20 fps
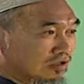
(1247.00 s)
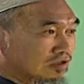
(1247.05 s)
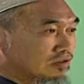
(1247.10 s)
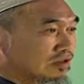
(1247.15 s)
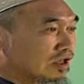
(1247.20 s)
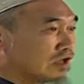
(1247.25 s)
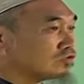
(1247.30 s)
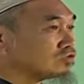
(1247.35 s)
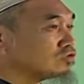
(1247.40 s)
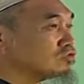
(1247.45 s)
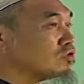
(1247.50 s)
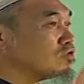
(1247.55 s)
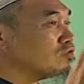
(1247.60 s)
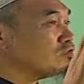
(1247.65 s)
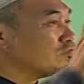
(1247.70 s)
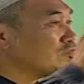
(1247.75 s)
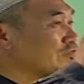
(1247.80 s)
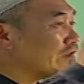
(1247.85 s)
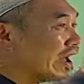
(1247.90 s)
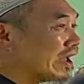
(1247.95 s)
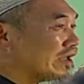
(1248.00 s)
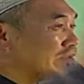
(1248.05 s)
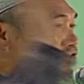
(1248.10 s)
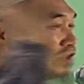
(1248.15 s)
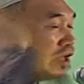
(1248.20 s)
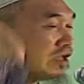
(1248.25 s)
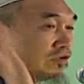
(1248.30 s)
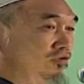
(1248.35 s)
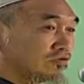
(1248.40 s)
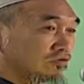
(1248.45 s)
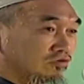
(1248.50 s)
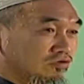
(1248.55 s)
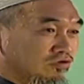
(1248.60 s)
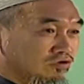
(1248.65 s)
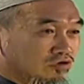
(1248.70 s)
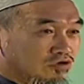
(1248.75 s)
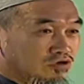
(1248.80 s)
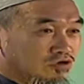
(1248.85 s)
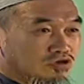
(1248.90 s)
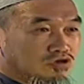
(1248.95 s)
there's no fighting,
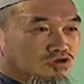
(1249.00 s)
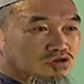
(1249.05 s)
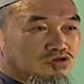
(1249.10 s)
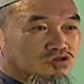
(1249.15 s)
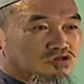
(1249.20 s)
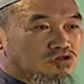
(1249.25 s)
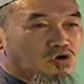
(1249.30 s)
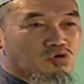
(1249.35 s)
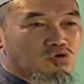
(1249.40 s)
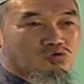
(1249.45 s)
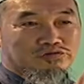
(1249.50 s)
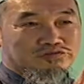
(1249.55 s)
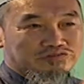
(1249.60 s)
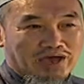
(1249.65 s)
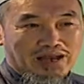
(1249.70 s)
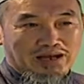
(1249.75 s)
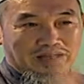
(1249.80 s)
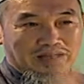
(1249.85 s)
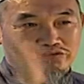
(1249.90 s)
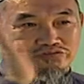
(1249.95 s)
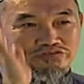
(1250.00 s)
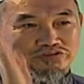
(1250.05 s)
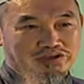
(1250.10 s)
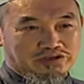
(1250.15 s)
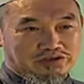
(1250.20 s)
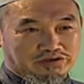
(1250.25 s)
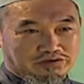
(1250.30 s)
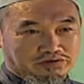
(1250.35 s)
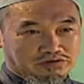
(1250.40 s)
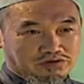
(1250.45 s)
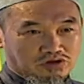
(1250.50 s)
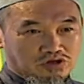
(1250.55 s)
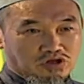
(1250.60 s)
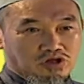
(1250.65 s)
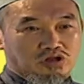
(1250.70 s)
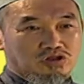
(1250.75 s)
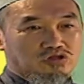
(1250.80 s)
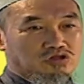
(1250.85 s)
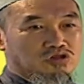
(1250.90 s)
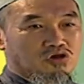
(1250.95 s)
no jealousy,
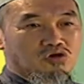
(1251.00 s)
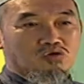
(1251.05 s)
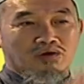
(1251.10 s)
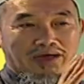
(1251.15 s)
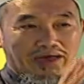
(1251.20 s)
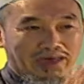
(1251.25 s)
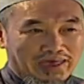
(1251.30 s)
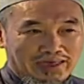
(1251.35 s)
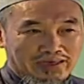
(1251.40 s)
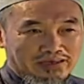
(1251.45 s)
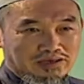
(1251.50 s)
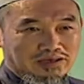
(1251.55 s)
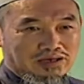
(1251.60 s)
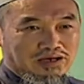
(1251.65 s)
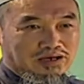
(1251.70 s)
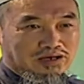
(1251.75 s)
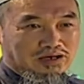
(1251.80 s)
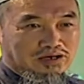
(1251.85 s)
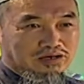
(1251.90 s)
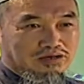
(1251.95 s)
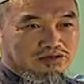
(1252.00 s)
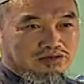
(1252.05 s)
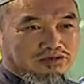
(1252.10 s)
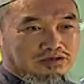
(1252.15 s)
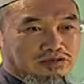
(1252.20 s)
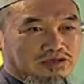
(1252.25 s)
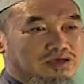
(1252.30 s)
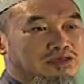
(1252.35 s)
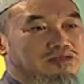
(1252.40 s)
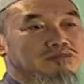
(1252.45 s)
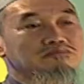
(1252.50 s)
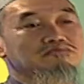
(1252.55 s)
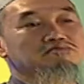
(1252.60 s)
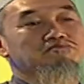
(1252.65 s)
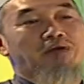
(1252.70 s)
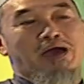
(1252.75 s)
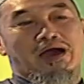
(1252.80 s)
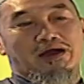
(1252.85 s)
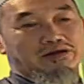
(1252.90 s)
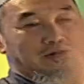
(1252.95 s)
no anger in
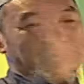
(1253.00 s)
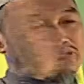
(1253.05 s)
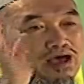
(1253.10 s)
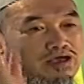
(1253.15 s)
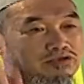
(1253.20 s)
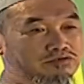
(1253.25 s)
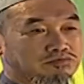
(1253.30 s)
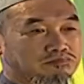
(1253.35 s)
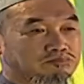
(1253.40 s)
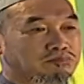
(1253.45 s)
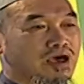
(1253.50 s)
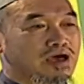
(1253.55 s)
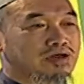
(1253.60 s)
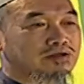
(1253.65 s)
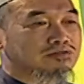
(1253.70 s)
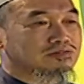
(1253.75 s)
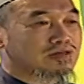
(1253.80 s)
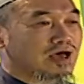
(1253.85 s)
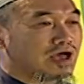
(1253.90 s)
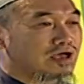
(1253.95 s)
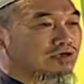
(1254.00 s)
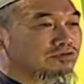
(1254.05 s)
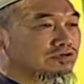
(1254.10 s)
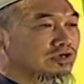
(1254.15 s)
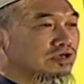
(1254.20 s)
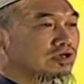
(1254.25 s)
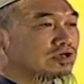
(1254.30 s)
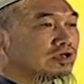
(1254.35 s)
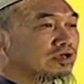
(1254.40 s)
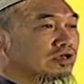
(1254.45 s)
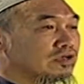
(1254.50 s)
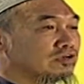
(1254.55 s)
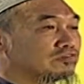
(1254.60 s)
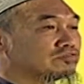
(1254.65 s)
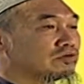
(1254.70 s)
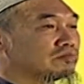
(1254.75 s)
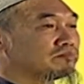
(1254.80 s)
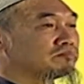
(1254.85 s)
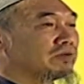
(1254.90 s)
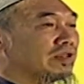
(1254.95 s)
paradise. Paradise is
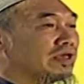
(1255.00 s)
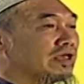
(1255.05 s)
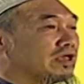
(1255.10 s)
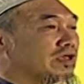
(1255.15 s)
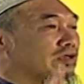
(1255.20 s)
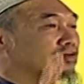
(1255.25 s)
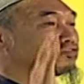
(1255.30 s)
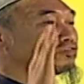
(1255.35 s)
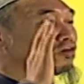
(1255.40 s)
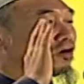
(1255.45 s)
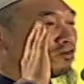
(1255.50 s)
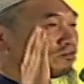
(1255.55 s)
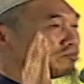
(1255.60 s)
a place of